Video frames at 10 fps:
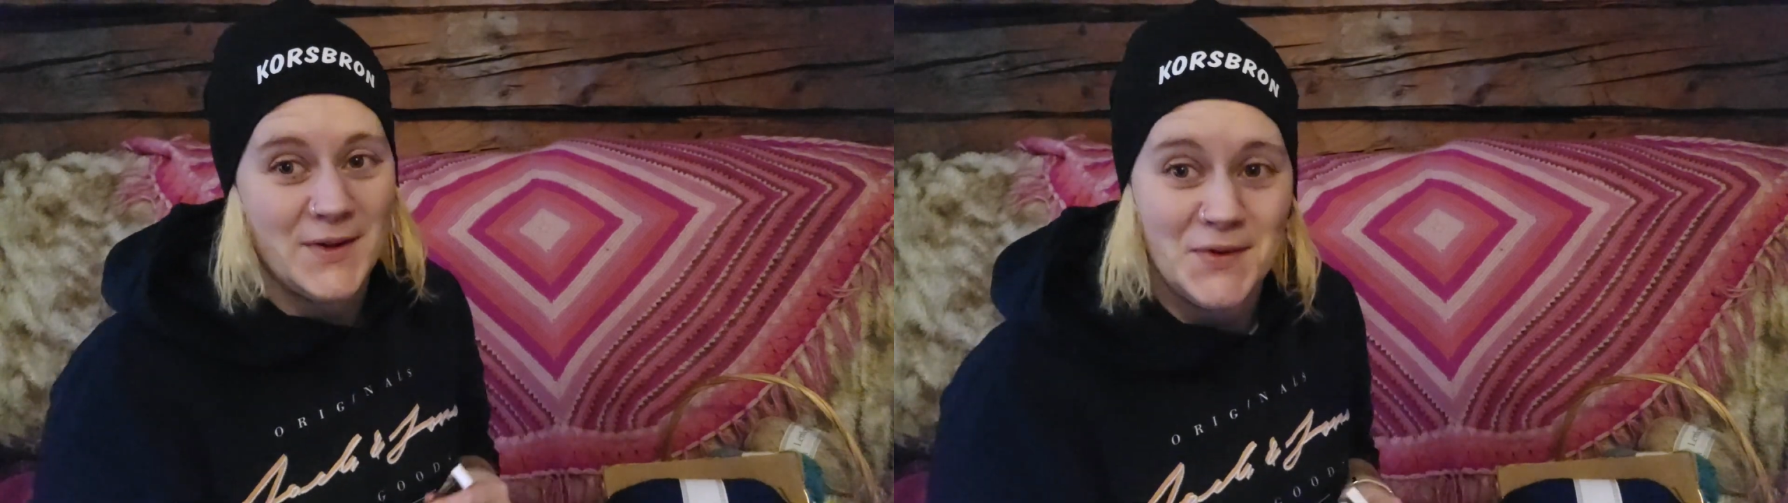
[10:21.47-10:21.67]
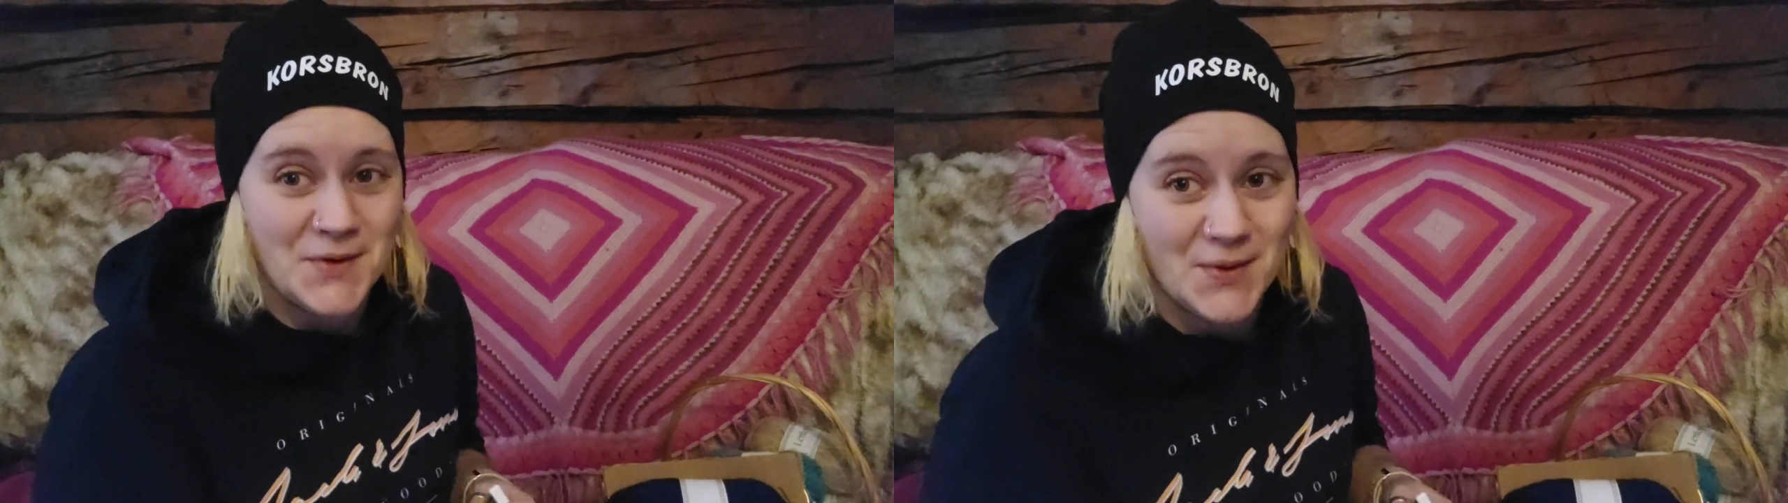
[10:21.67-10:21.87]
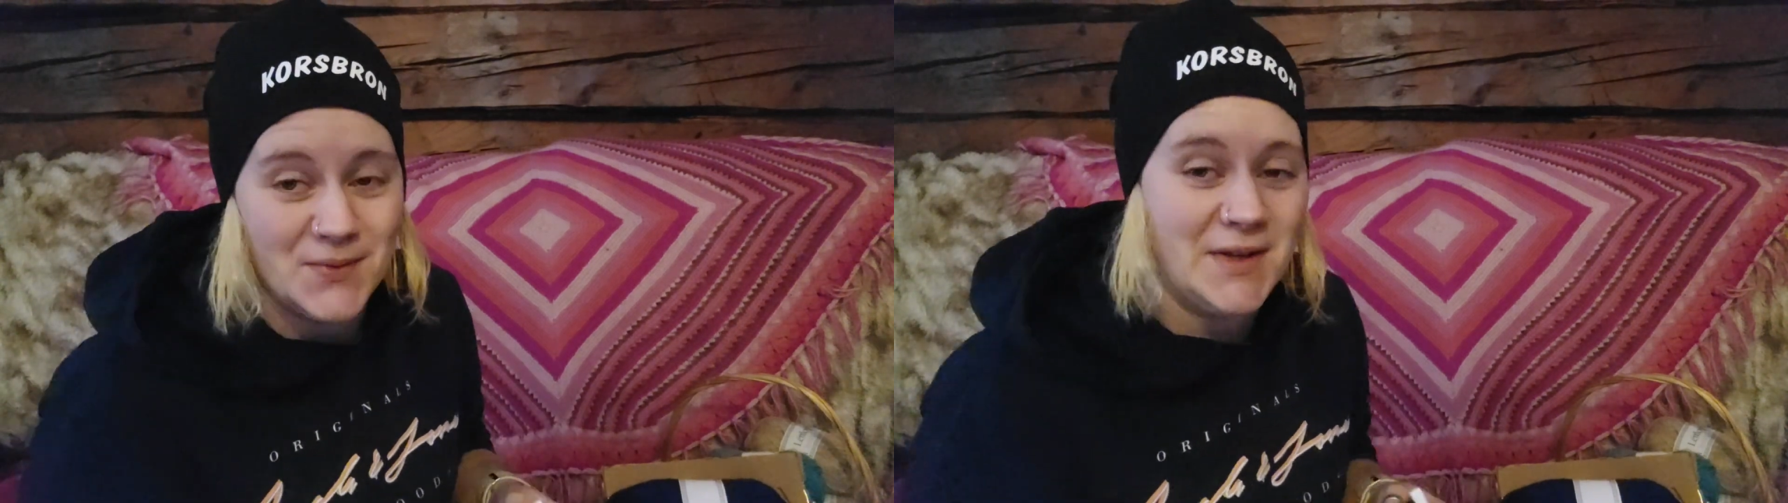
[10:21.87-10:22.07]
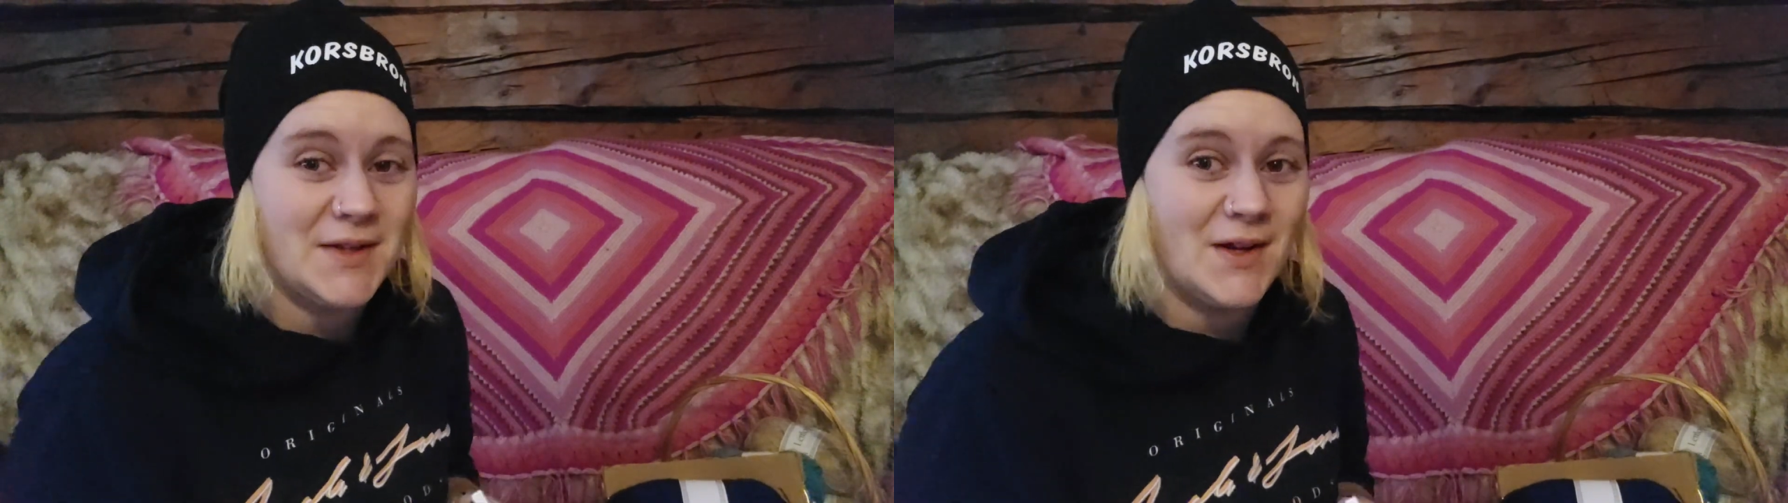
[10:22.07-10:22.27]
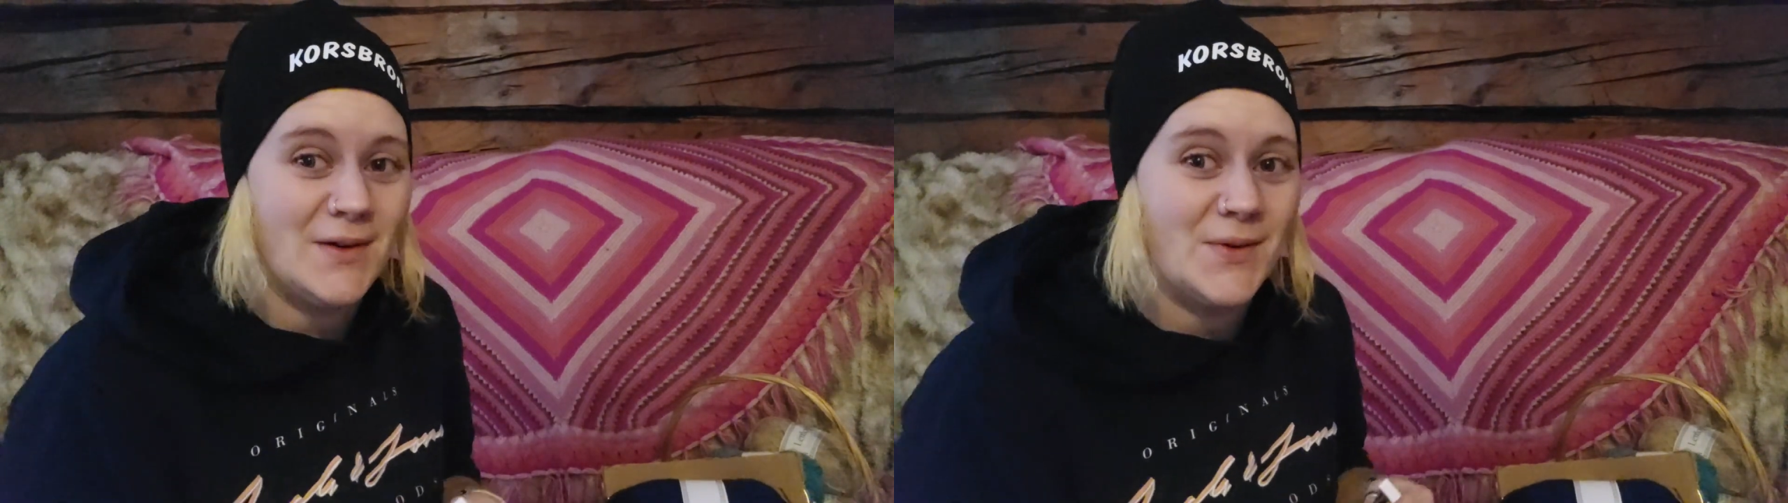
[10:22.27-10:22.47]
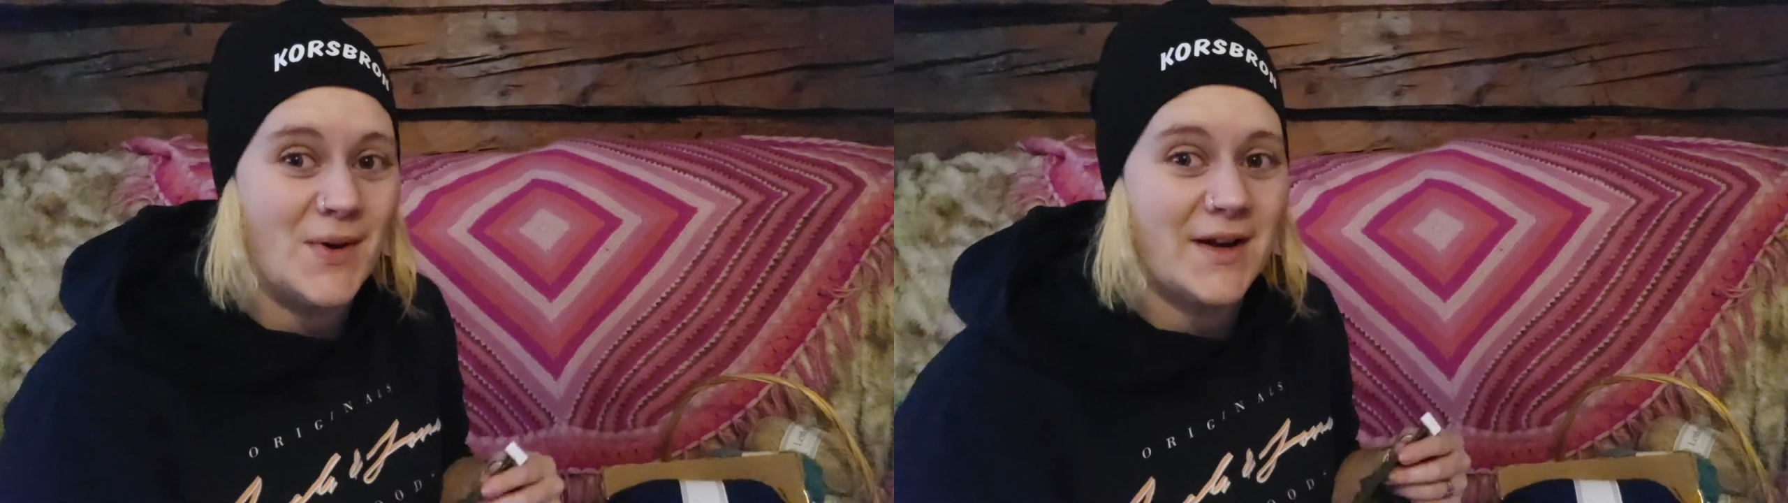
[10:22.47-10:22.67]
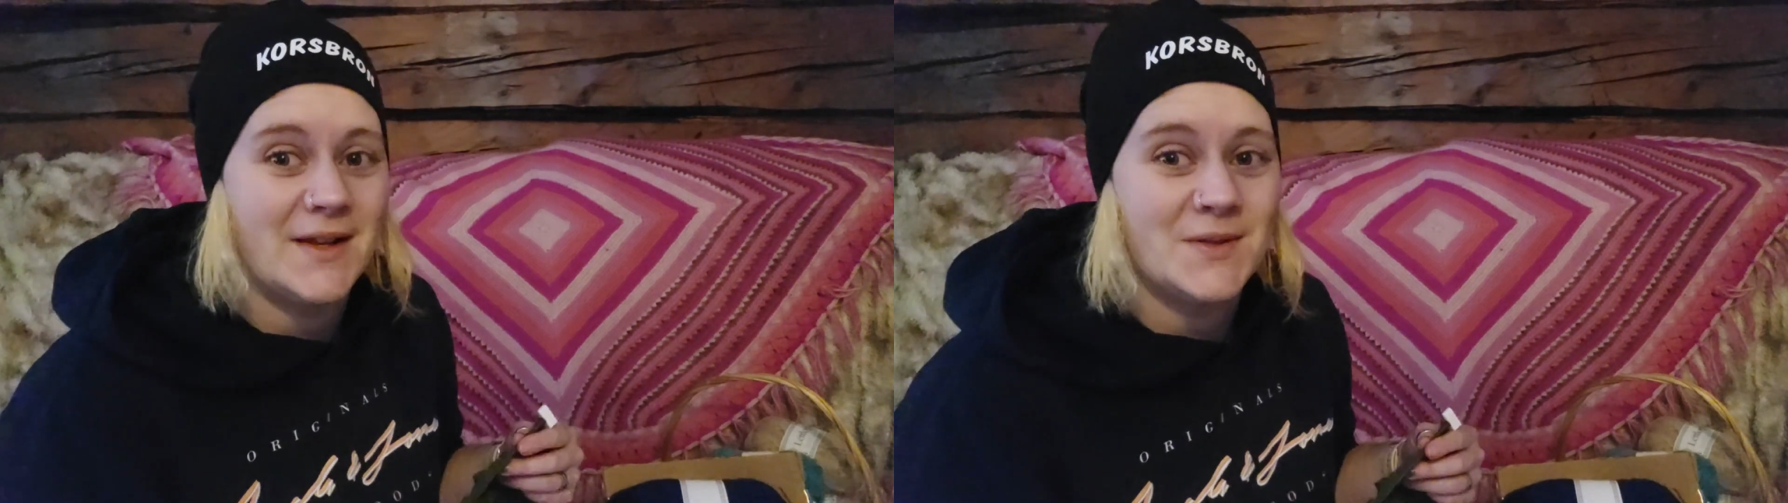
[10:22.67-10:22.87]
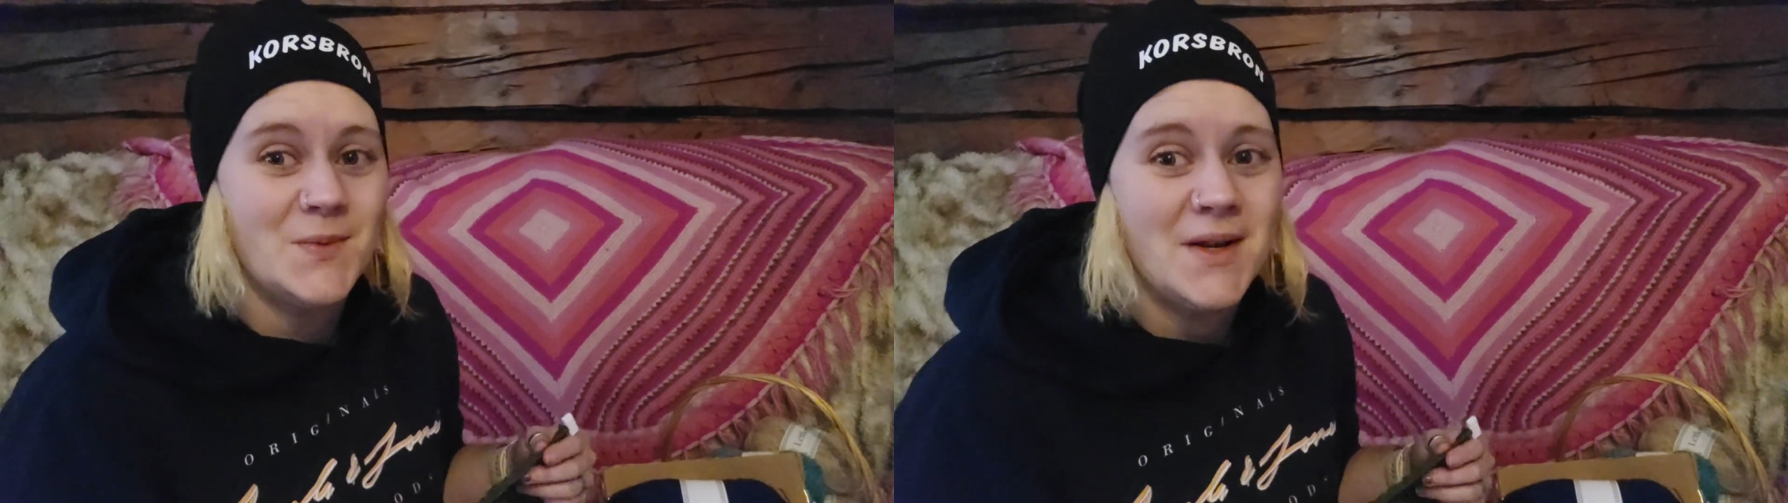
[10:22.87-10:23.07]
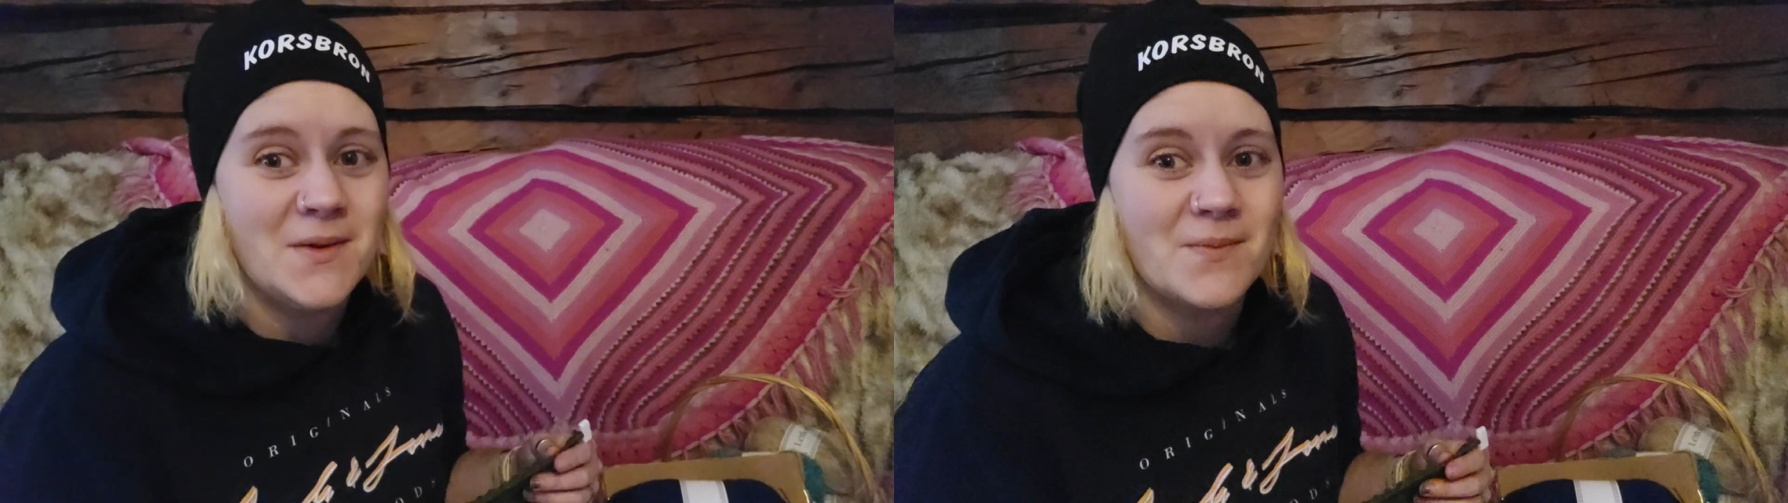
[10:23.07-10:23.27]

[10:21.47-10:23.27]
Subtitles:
you know that color work is one of